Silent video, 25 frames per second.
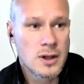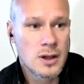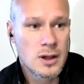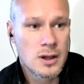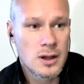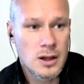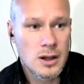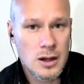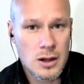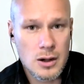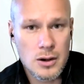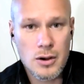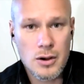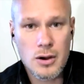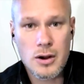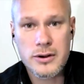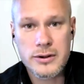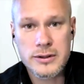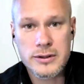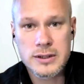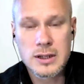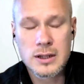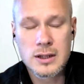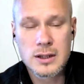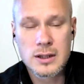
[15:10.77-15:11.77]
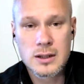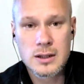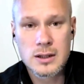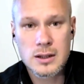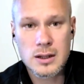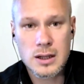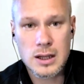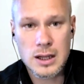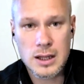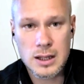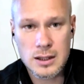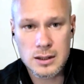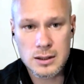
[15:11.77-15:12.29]
learn
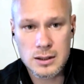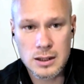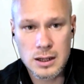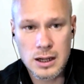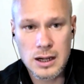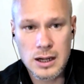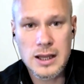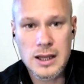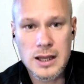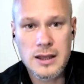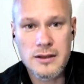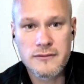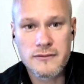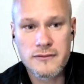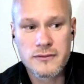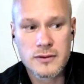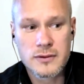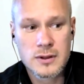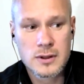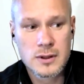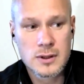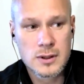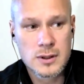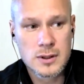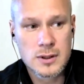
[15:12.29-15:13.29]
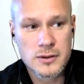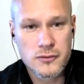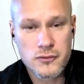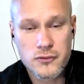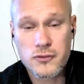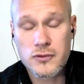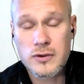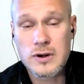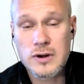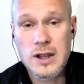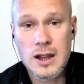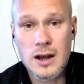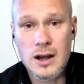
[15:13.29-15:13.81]
and live
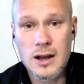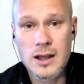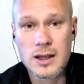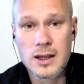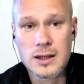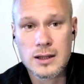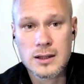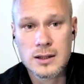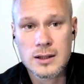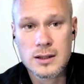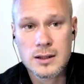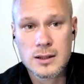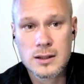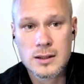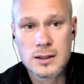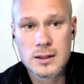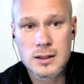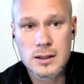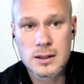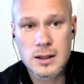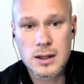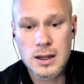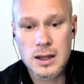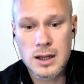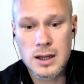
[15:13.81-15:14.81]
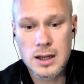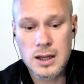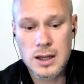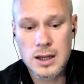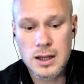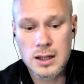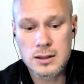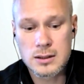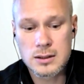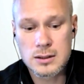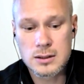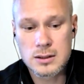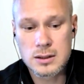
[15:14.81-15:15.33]
freely,
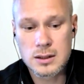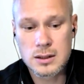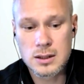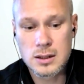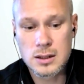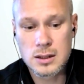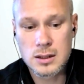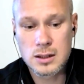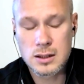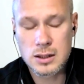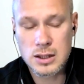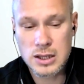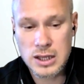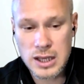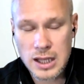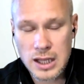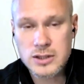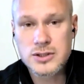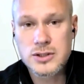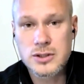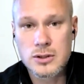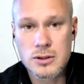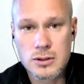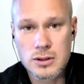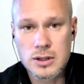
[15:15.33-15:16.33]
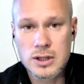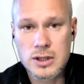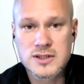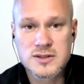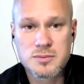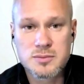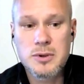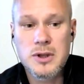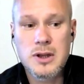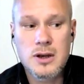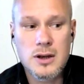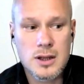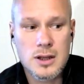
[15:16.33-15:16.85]
and get your
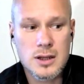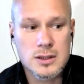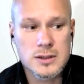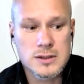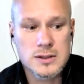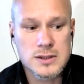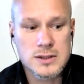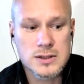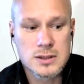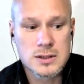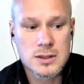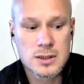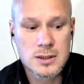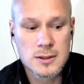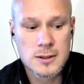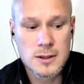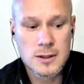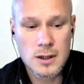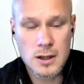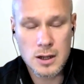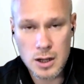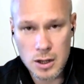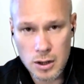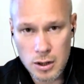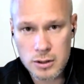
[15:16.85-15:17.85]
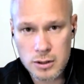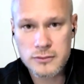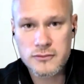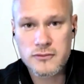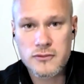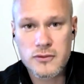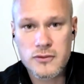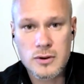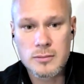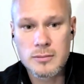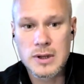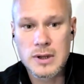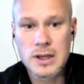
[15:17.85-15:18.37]
experience, learn
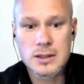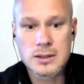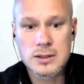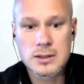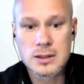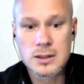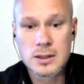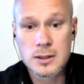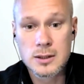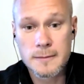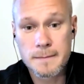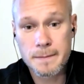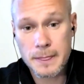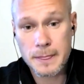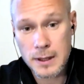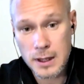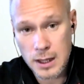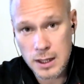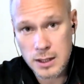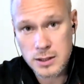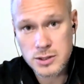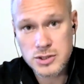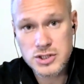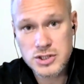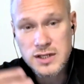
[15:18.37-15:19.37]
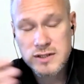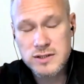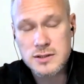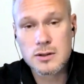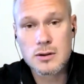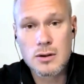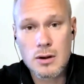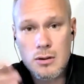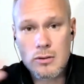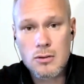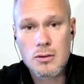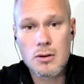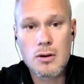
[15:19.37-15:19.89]
from it, and just
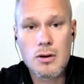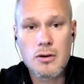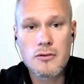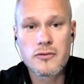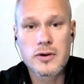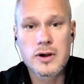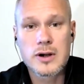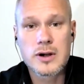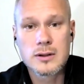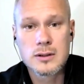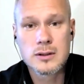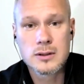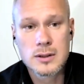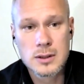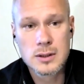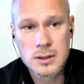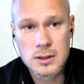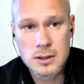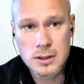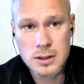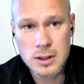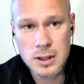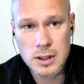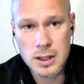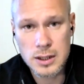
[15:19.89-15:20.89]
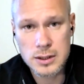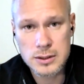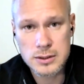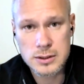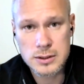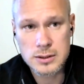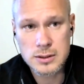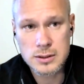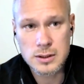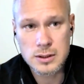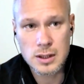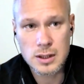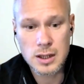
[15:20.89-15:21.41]
grow over it,
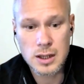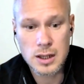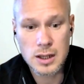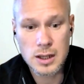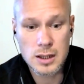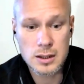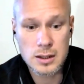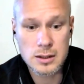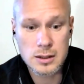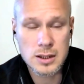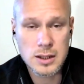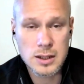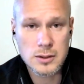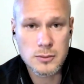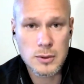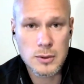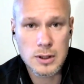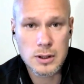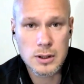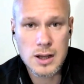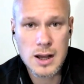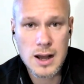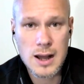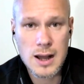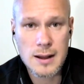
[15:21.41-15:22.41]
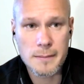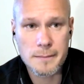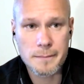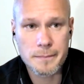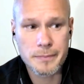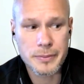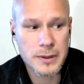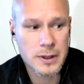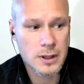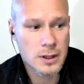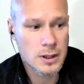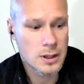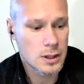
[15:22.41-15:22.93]
and it will come,
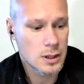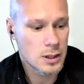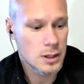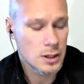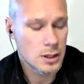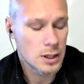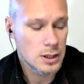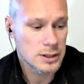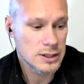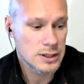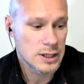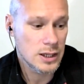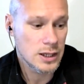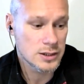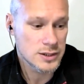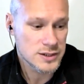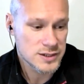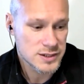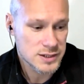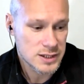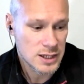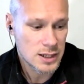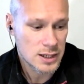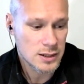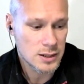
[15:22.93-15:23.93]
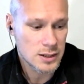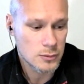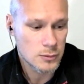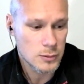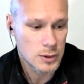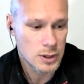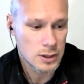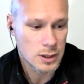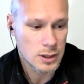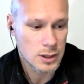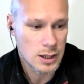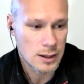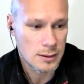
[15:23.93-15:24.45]
and the understanding
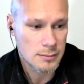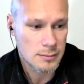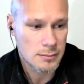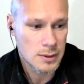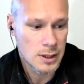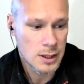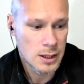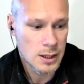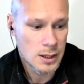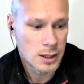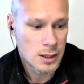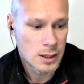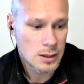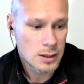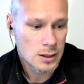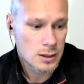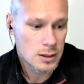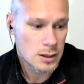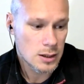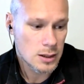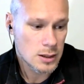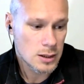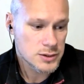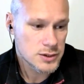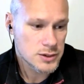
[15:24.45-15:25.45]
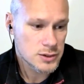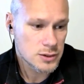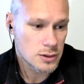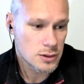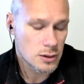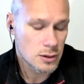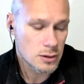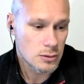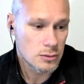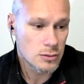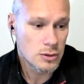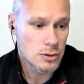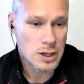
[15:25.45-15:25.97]
will come.
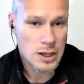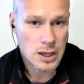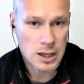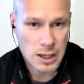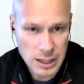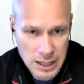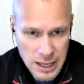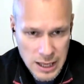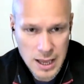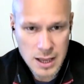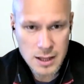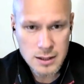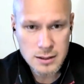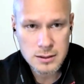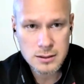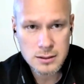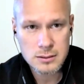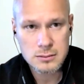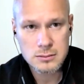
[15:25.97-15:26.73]
So again,